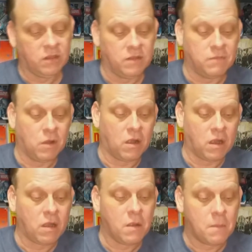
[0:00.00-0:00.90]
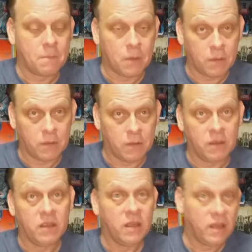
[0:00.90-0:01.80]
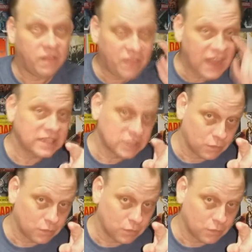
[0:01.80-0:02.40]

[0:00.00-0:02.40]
LeVar Burton. That's